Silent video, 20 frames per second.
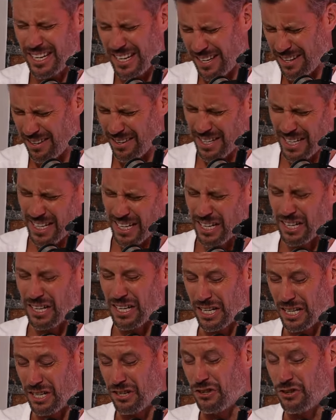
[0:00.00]
I didn't
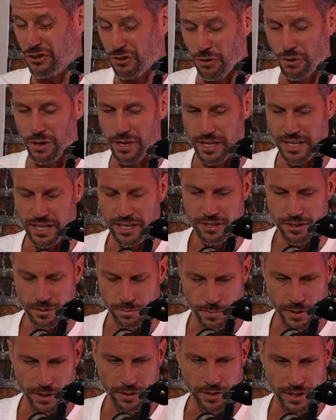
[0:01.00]
enjoy the
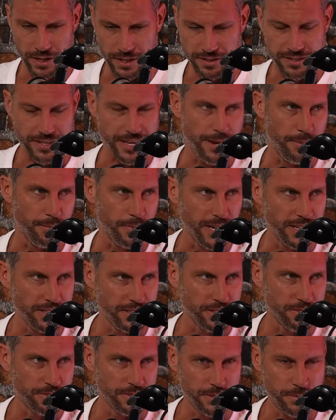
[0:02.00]
experience that
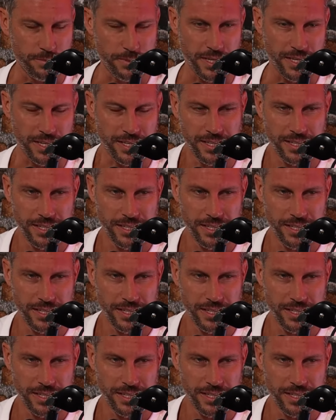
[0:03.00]
much. It was a bit